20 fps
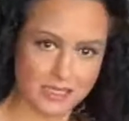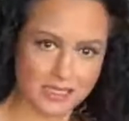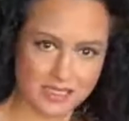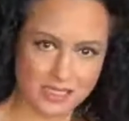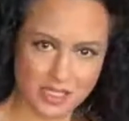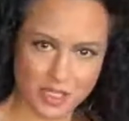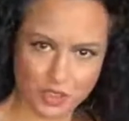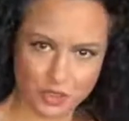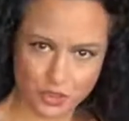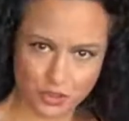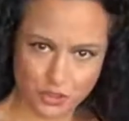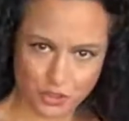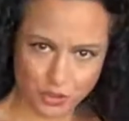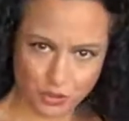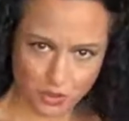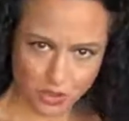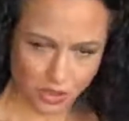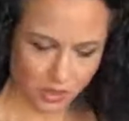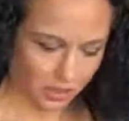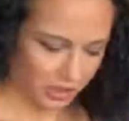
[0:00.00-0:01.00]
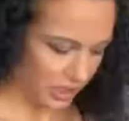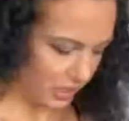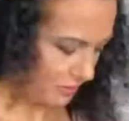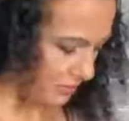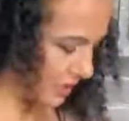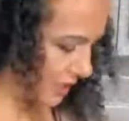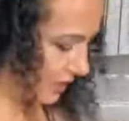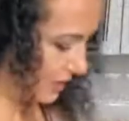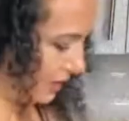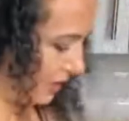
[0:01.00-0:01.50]
Snickerdoodle in
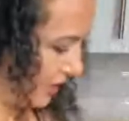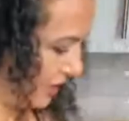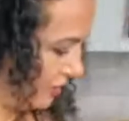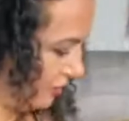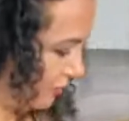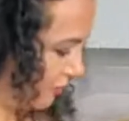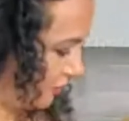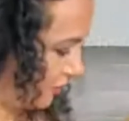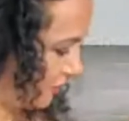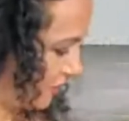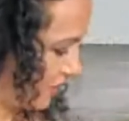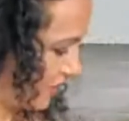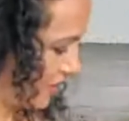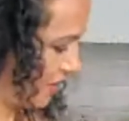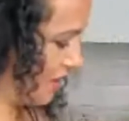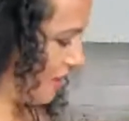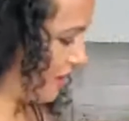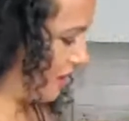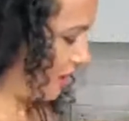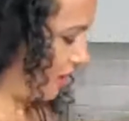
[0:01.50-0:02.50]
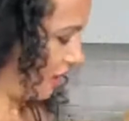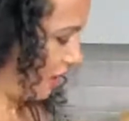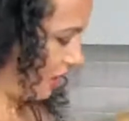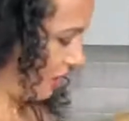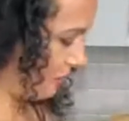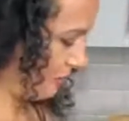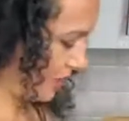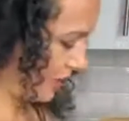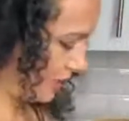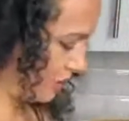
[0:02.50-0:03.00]
my life.
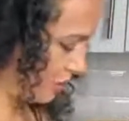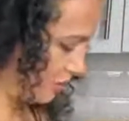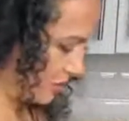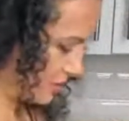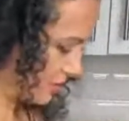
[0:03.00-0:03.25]
I know